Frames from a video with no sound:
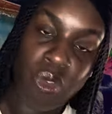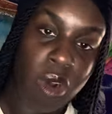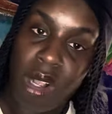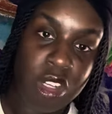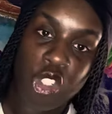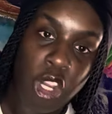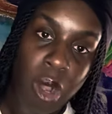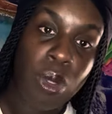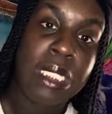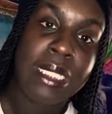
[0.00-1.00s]
wrong because y'all
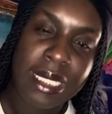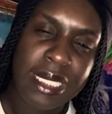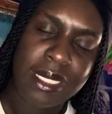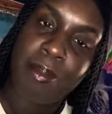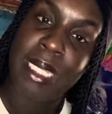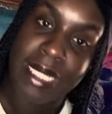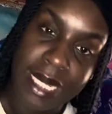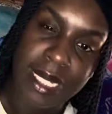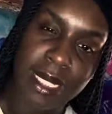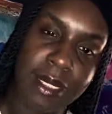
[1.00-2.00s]
were good in the
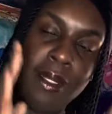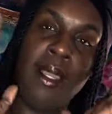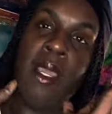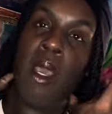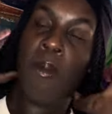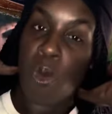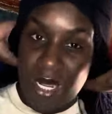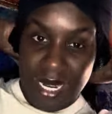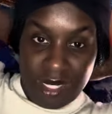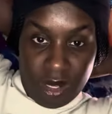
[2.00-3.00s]
beginning. But when
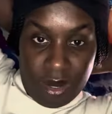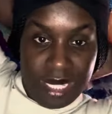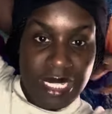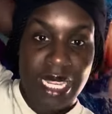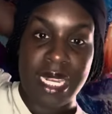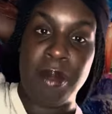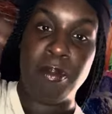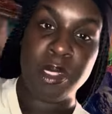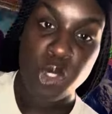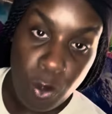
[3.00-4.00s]
they started to get in
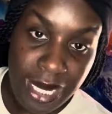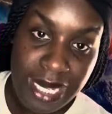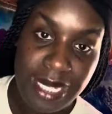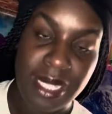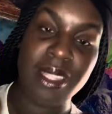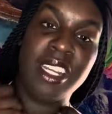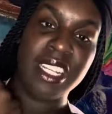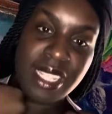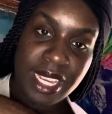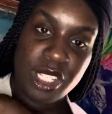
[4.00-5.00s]
between the
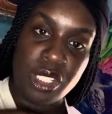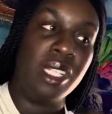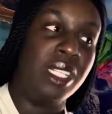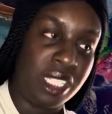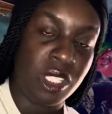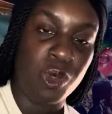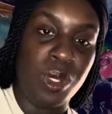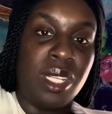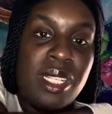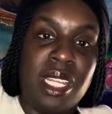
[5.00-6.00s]
connection, and this is when
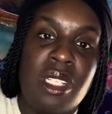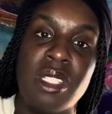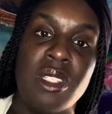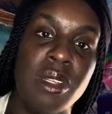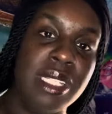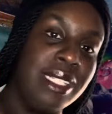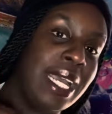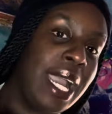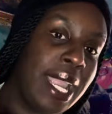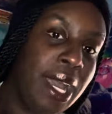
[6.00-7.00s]
the connection started to
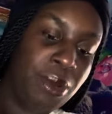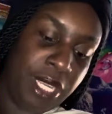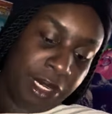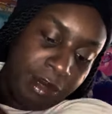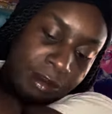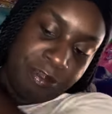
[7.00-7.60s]
die out here.